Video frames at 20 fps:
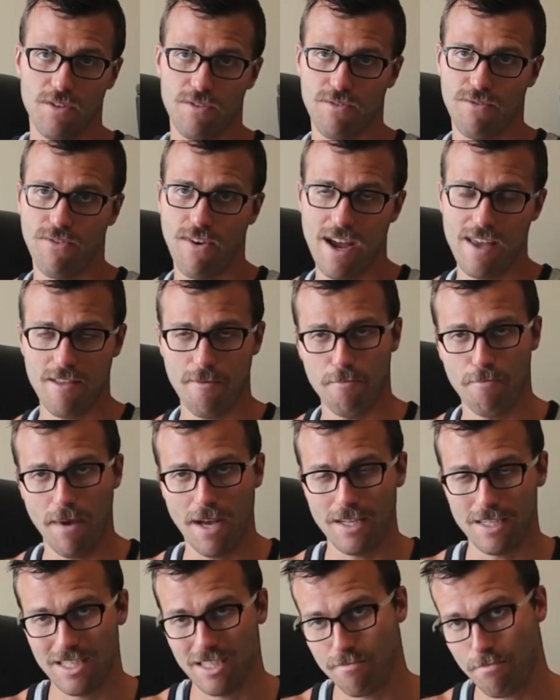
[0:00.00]
find the
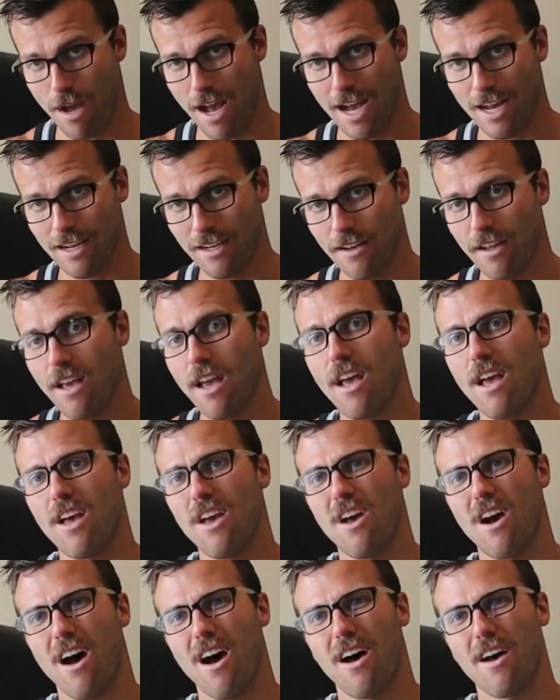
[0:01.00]
best spot
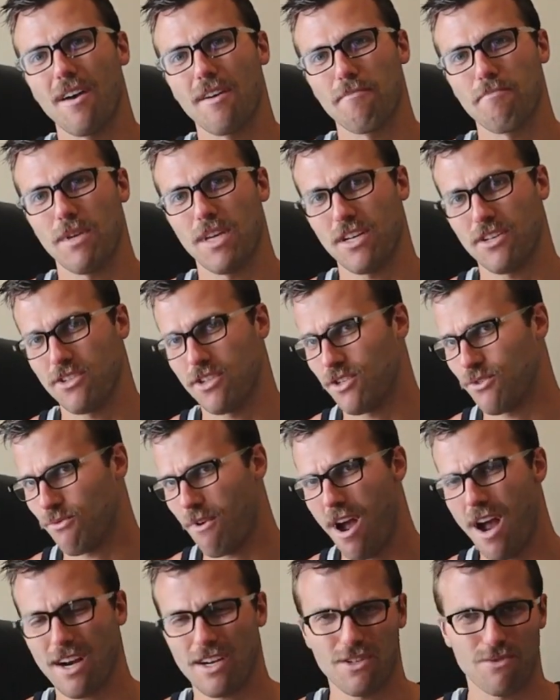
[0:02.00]
because there's
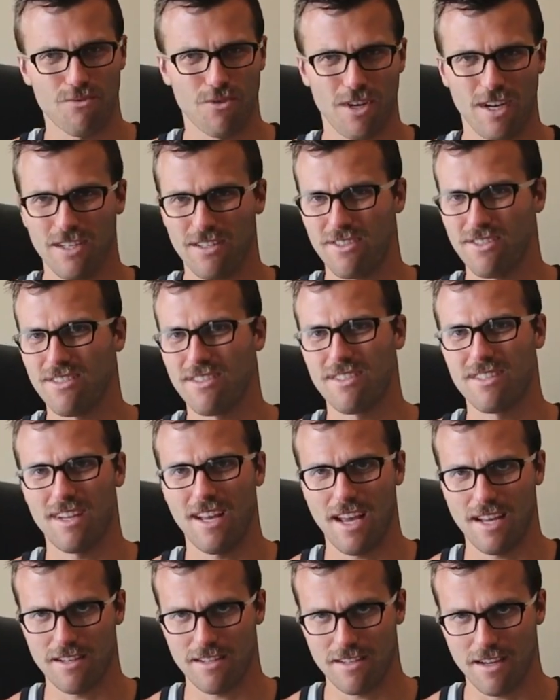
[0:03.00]
rocks, roots,
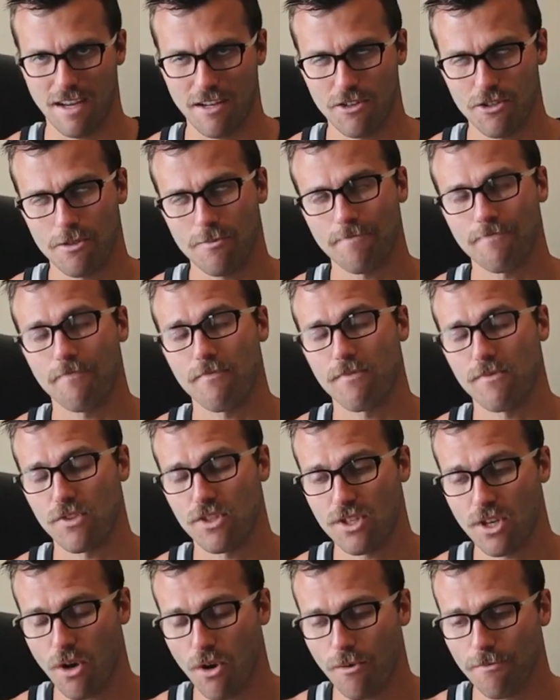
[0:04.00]
and such.
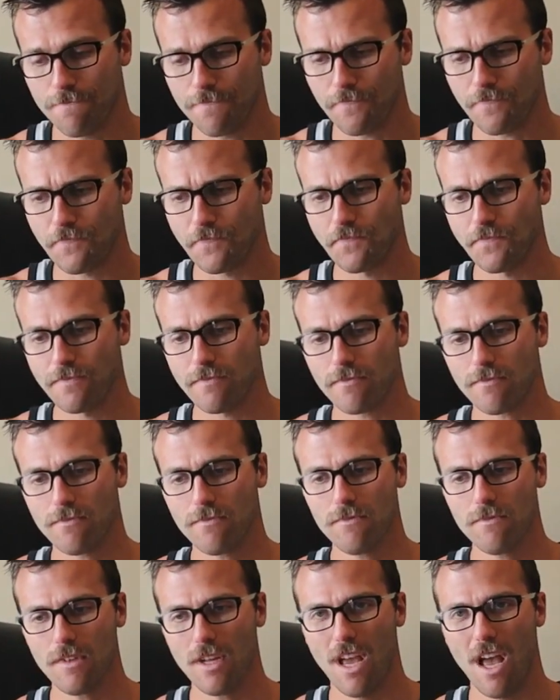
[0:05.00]
So
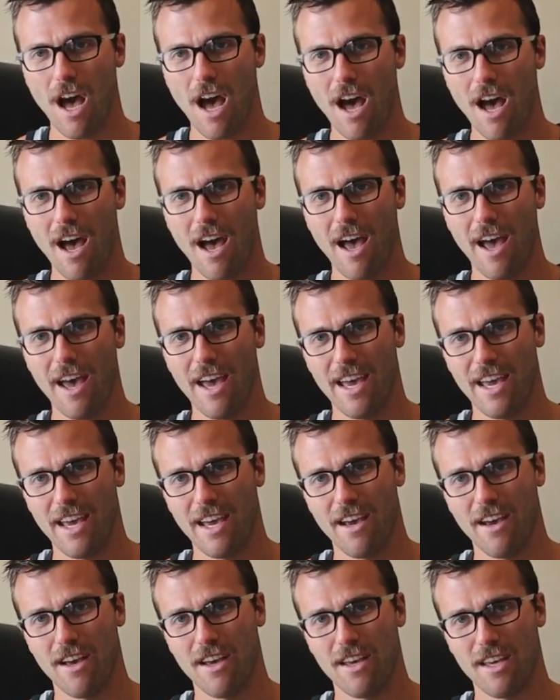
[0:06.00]

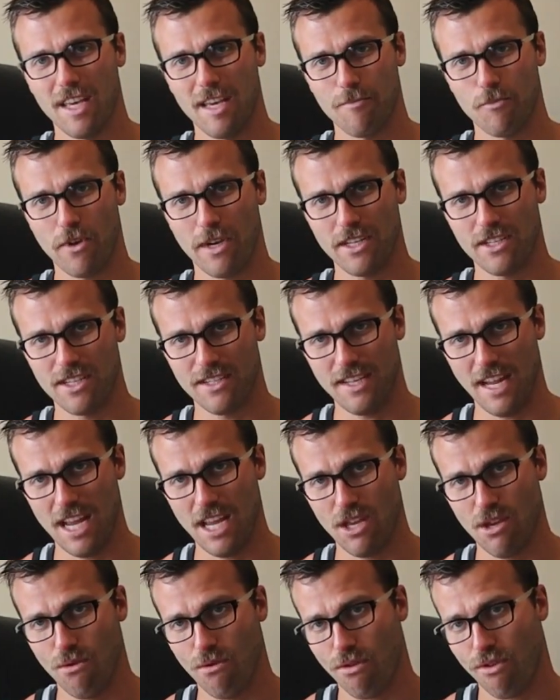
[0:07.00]
I am going to
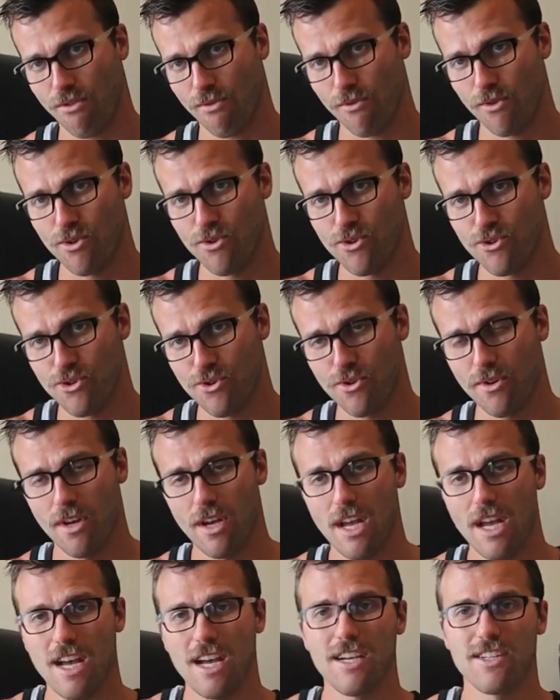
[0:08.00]
take you through
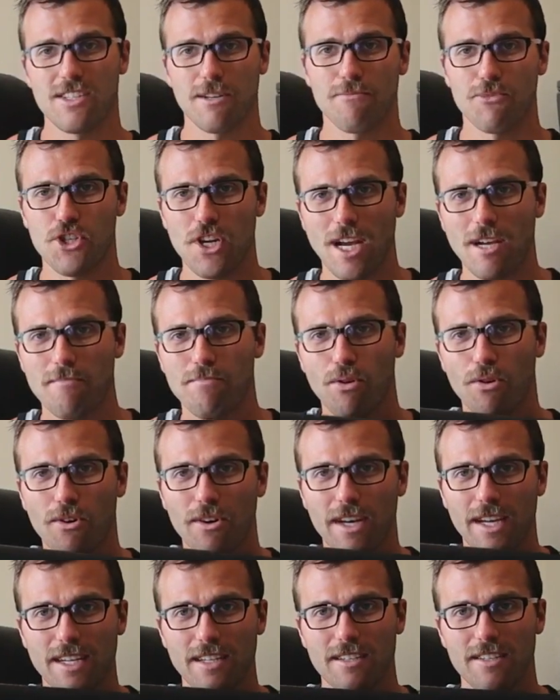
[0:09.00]
some
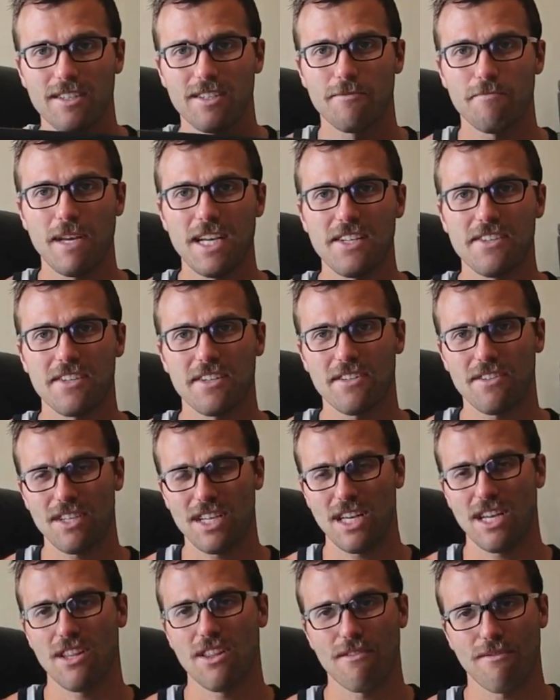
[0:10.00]
checkpoints,
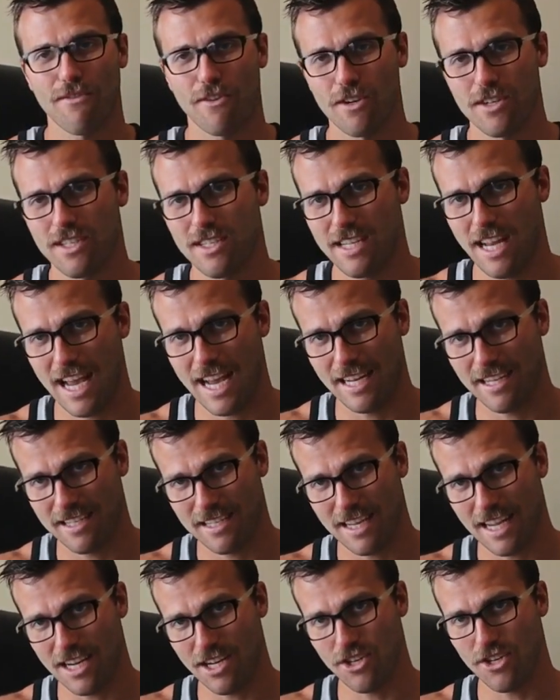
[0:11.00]
basically the first aid
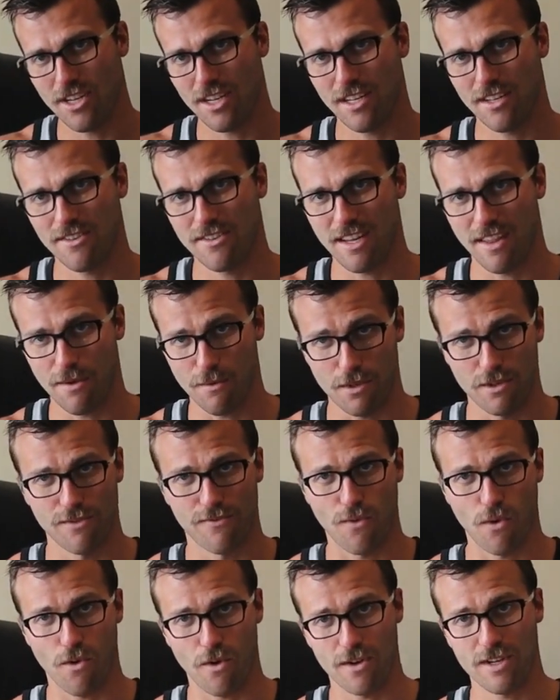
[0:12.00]
stations, and there was
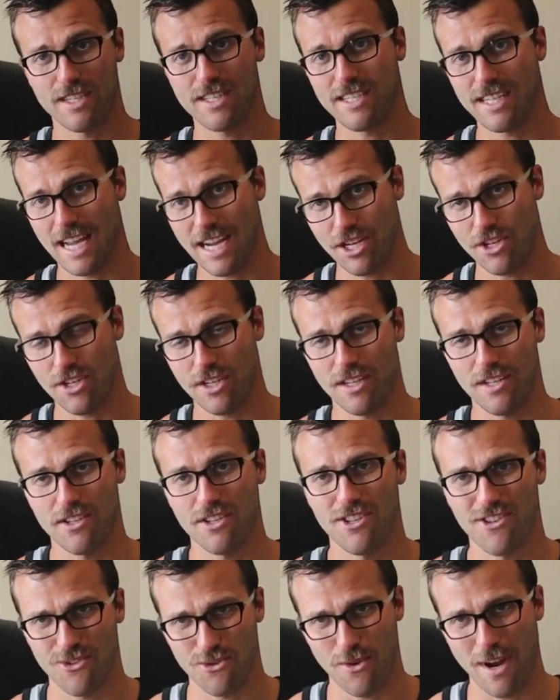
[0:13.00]
4
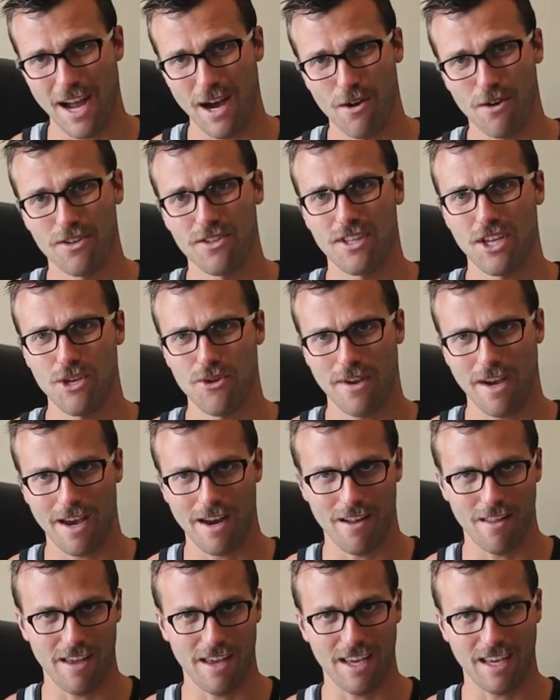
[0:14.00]
stations throughout that you
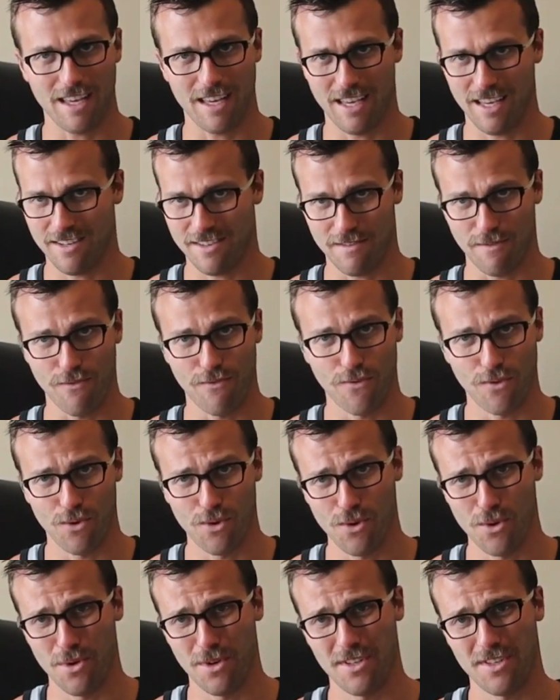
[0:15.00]
gotta like get some
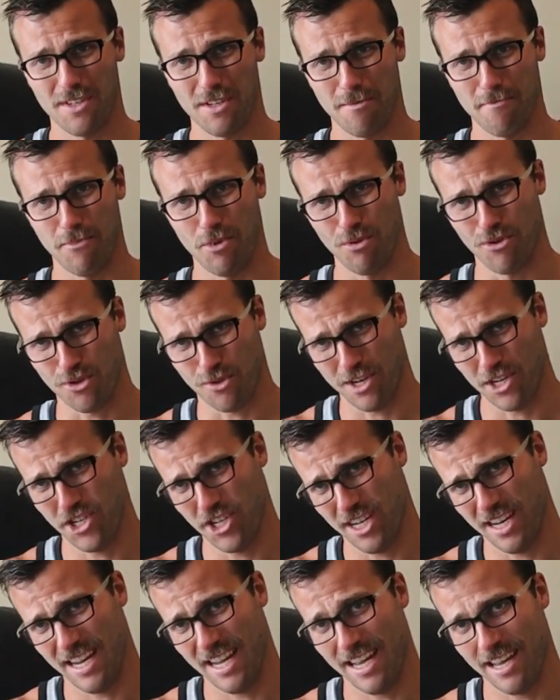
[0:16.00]
food, some
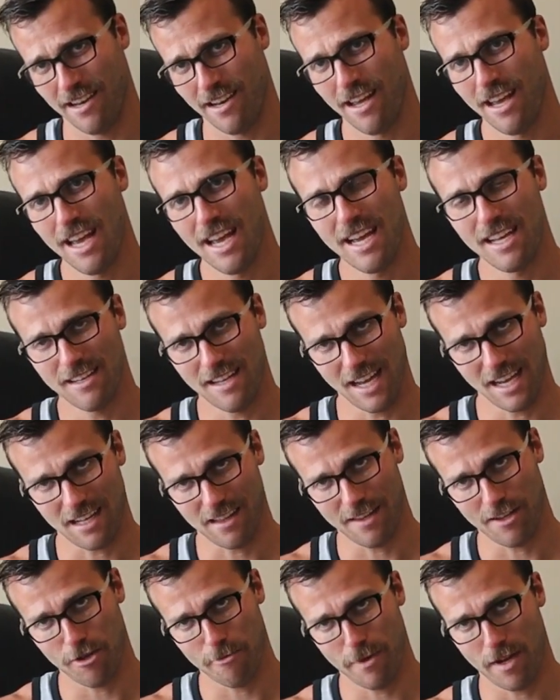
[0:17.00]
nutrition in, take a
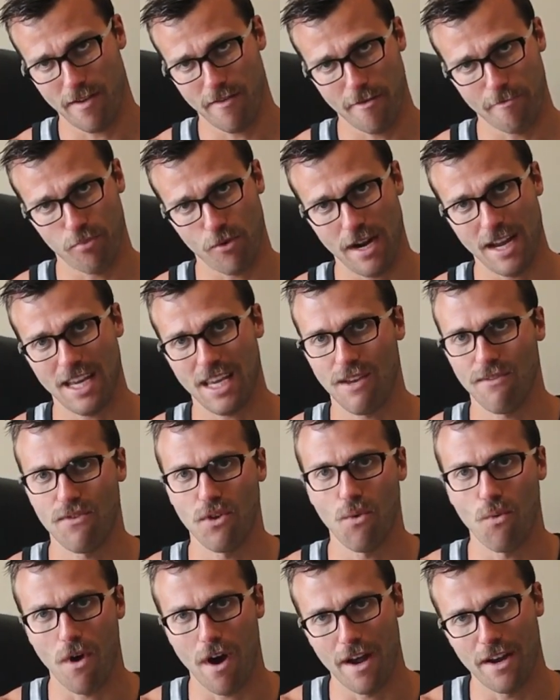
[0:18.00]
little bit of a break if
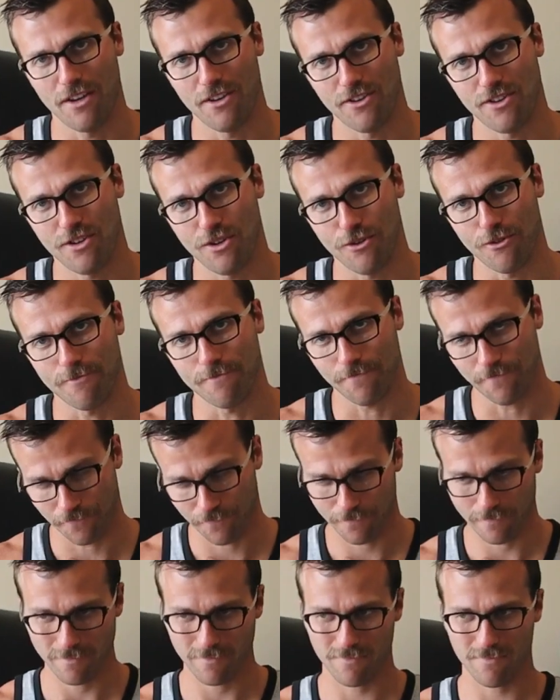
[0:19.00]
you wanted to.
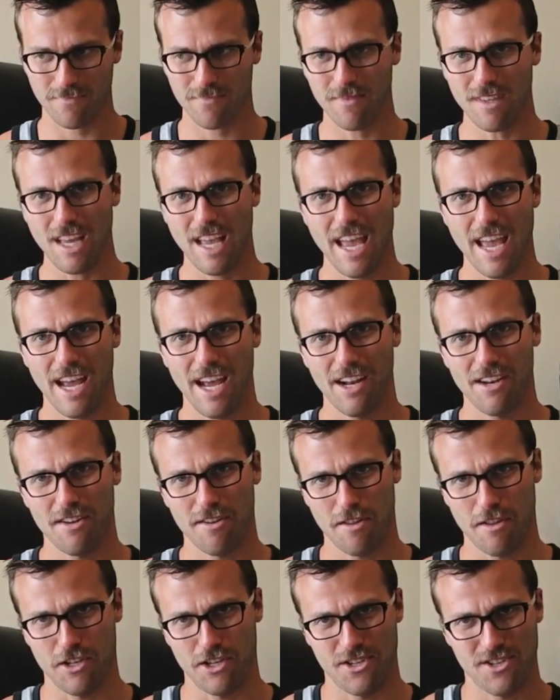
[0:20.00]

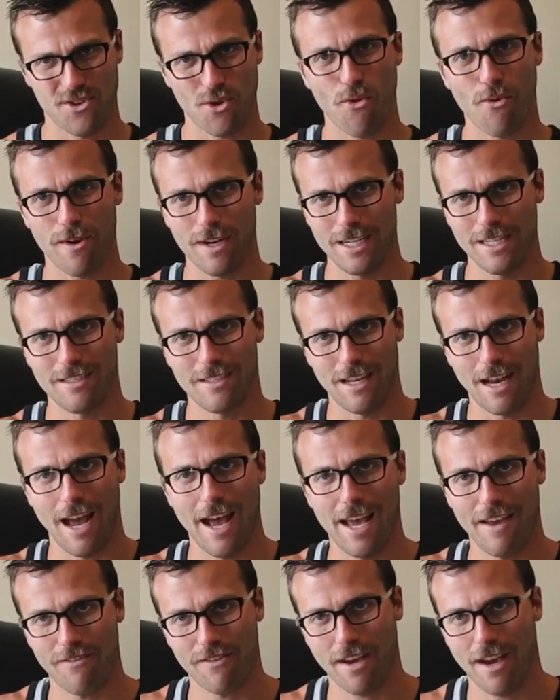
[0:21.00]
And the stories that
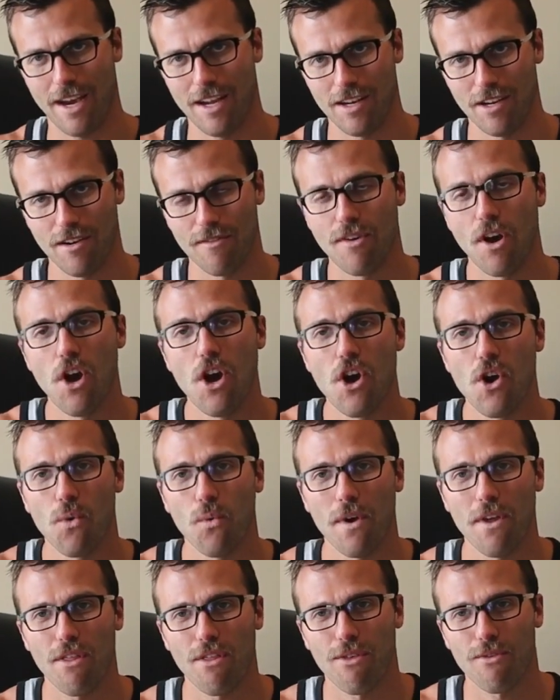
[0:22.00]
I've kind of
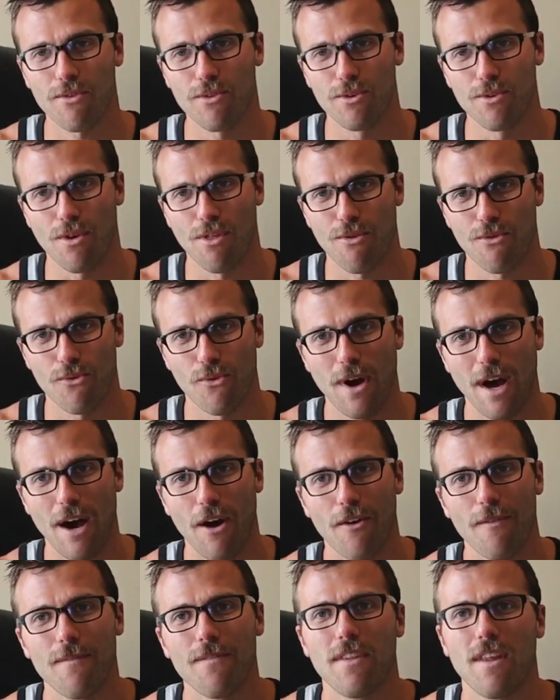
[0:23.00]
went
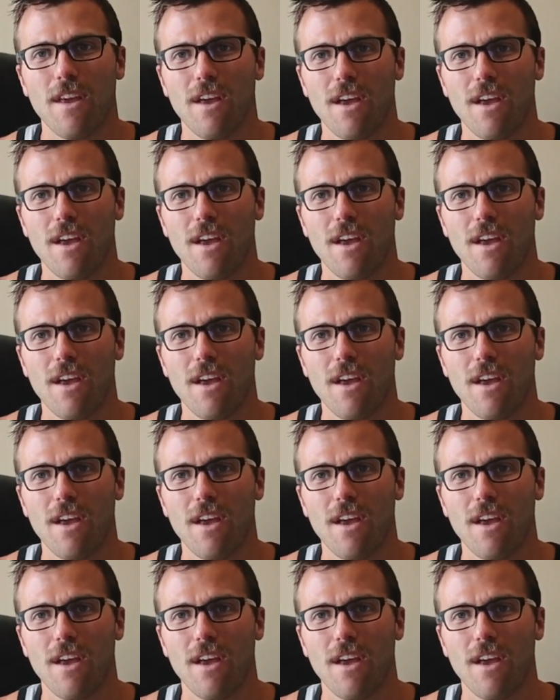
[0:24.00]
throughout.